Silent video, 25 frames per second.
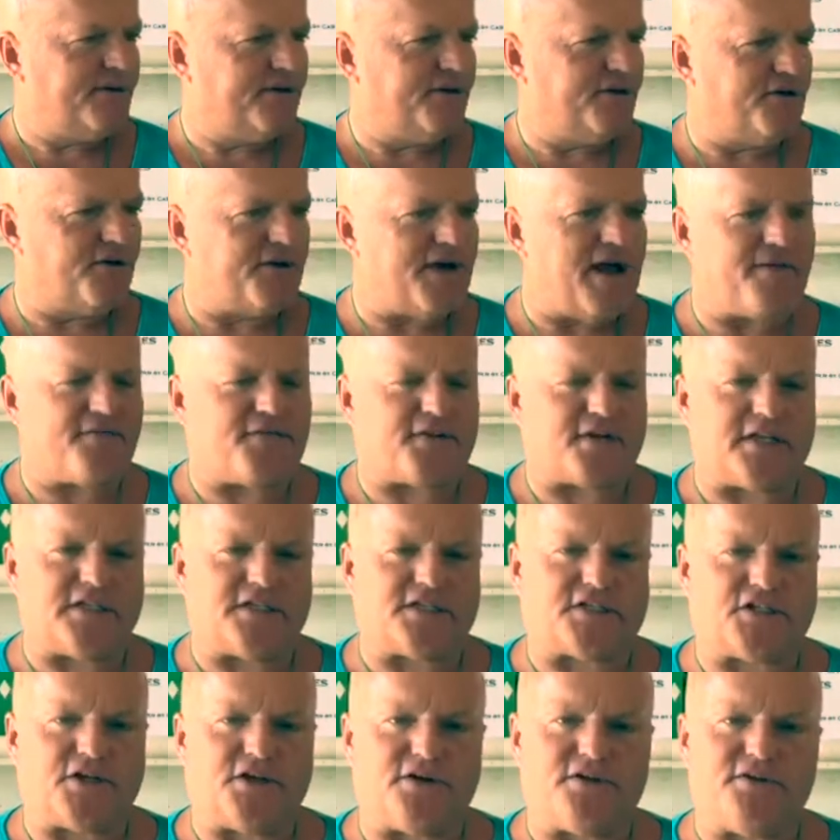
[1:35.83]
You don't have to
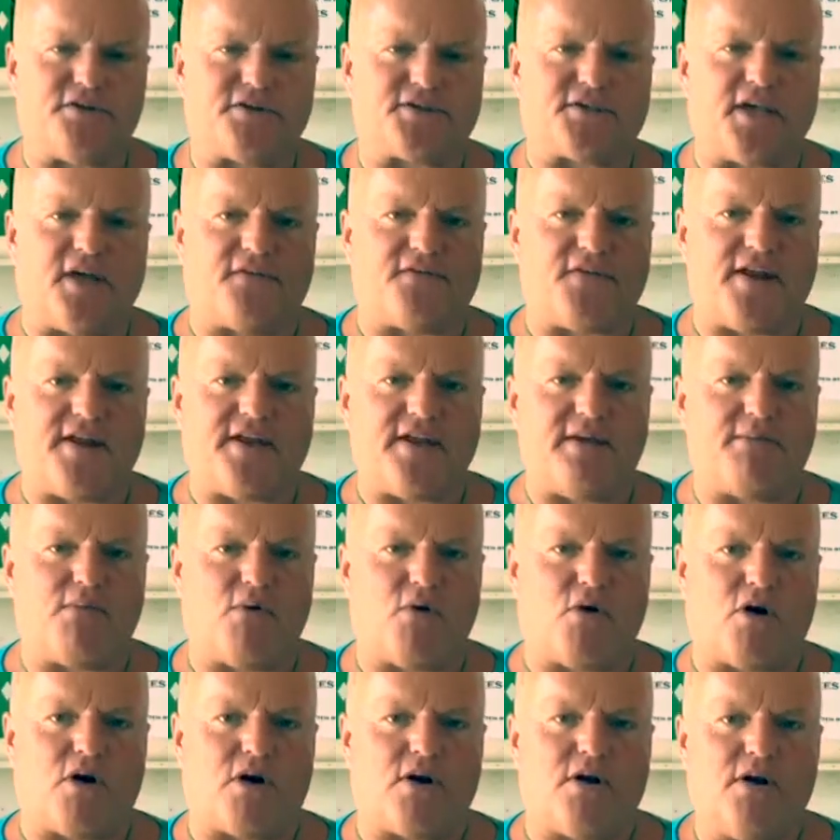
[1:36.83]
concern yourself
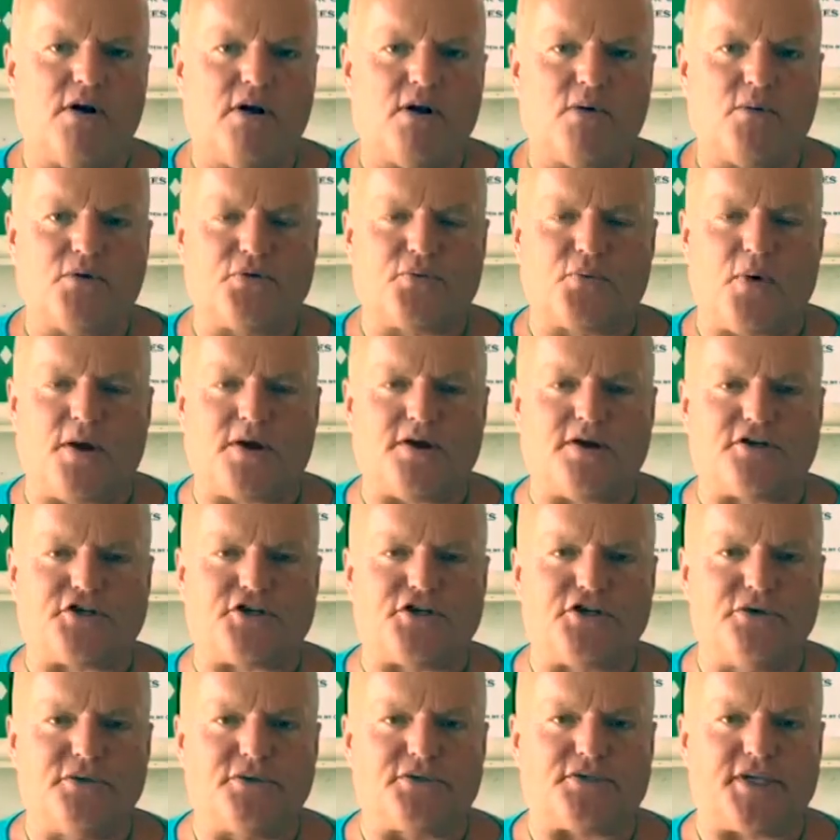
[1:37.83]
anymore with what you're
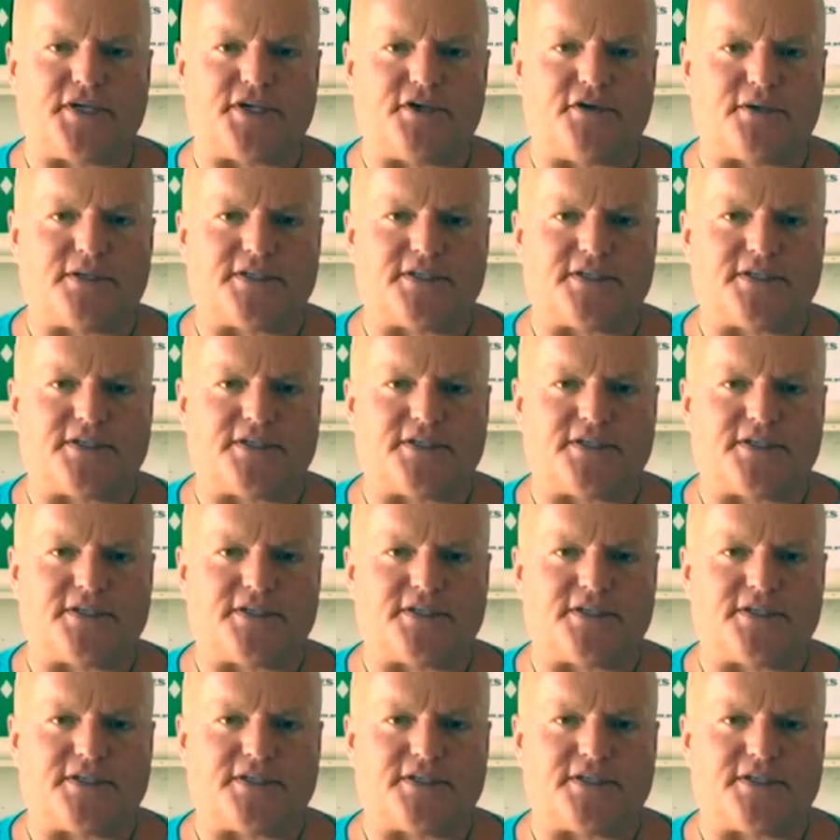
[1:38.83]
choosing.